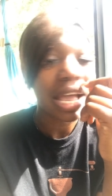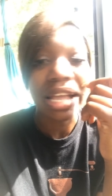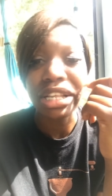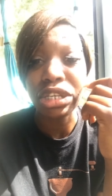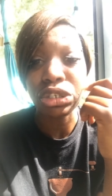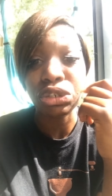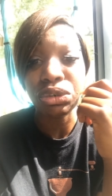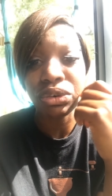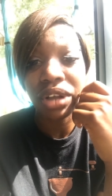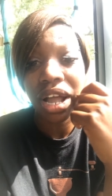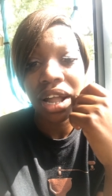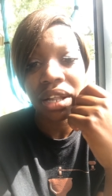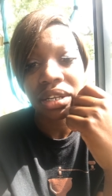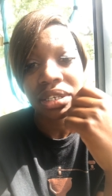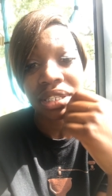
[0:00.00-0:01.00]
the true
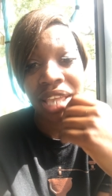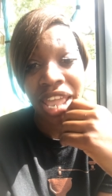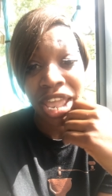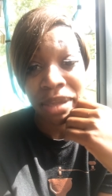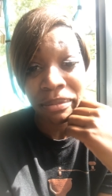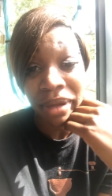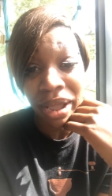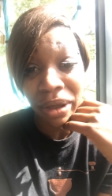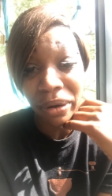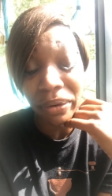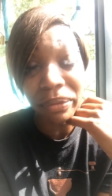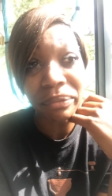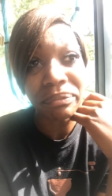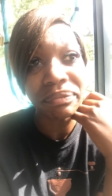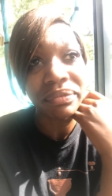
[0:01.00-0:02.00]
colors came out.
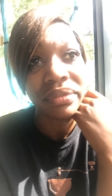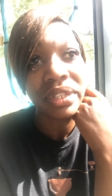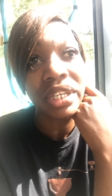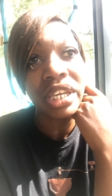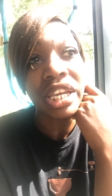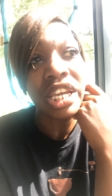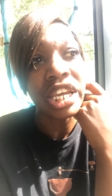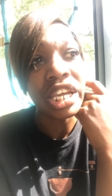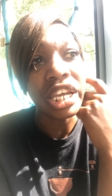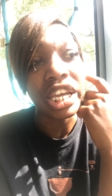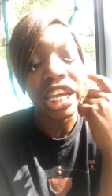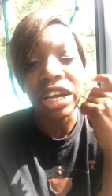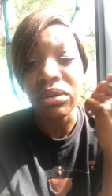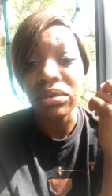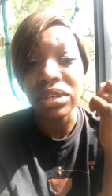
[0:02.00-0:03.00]

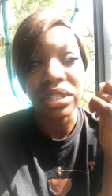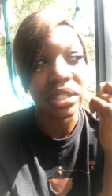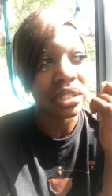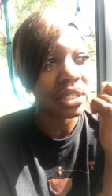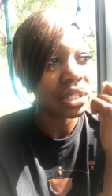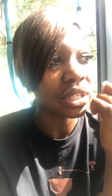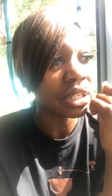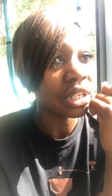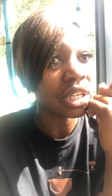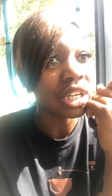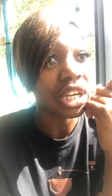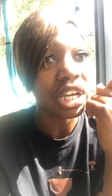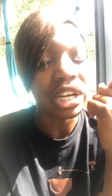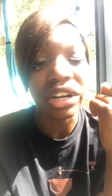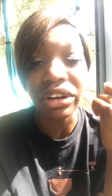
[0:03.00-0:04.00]
It was
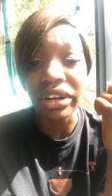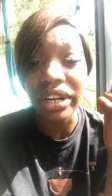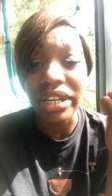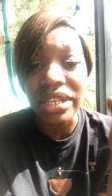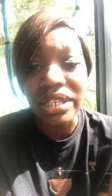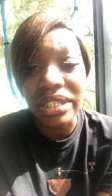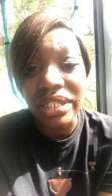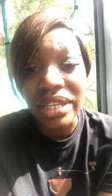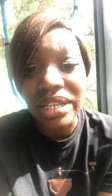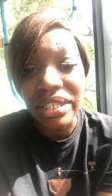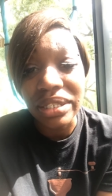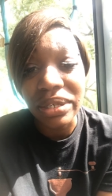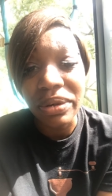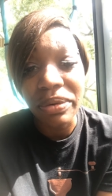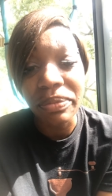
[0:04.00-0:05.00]

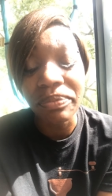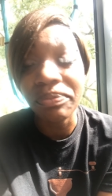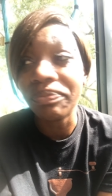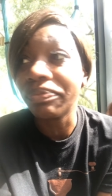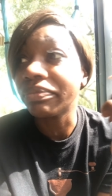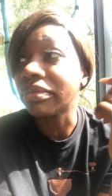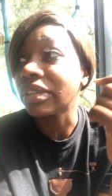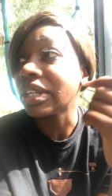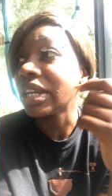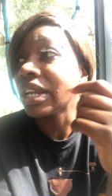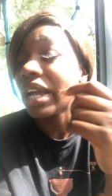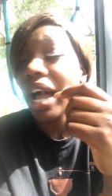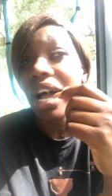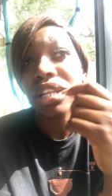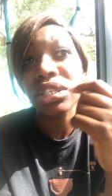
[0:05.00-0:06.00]
criticism.
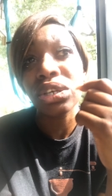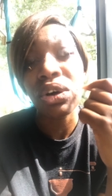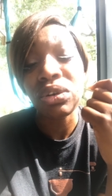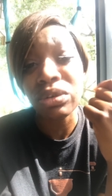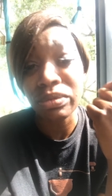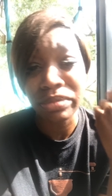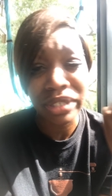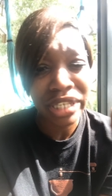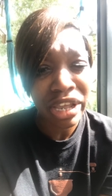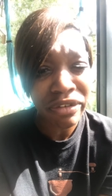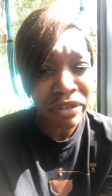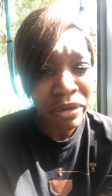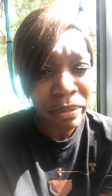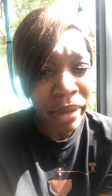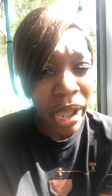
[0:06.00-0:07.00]
I told him
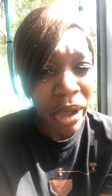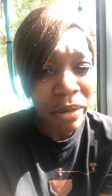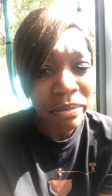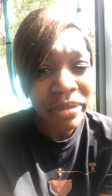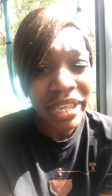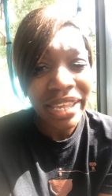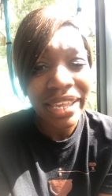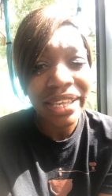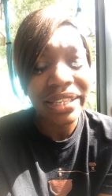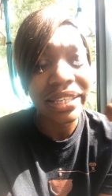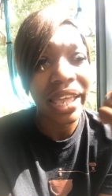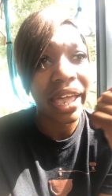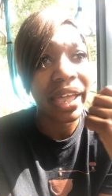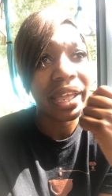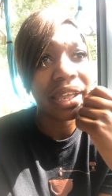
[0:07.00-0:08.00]
stuff about me
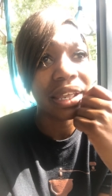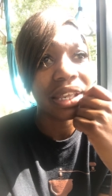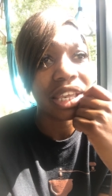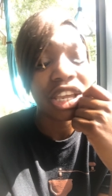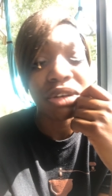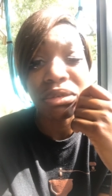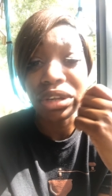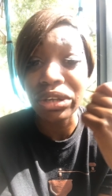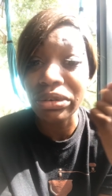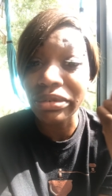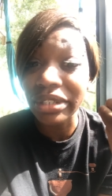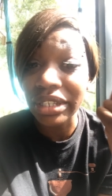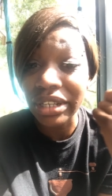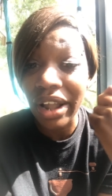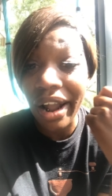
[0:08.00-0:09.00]
that he would
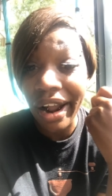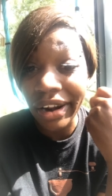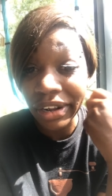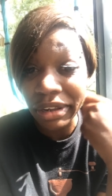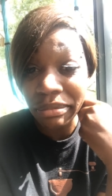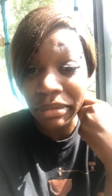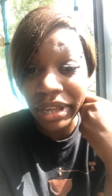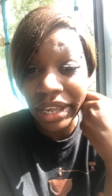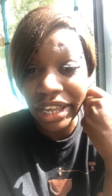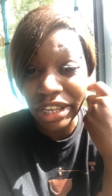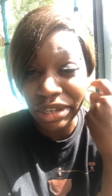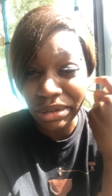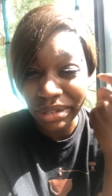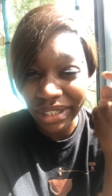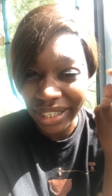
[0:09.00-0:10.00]
use in the argument and
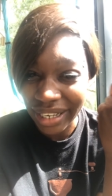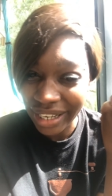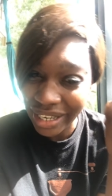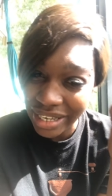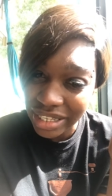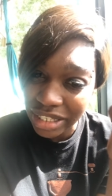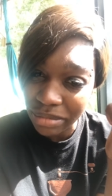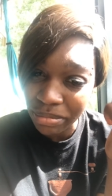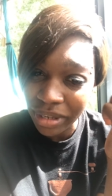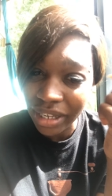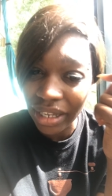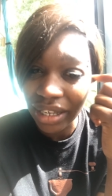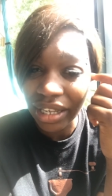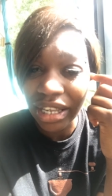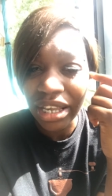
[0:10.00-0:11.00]
use it against
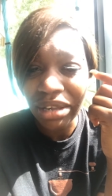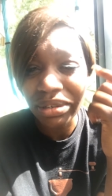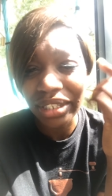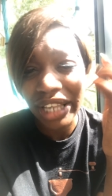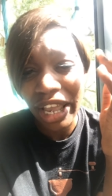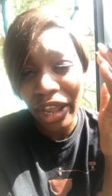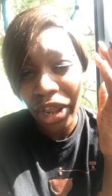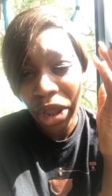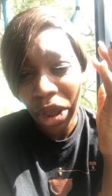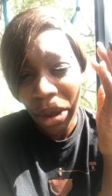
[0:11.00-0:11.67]
me. It was like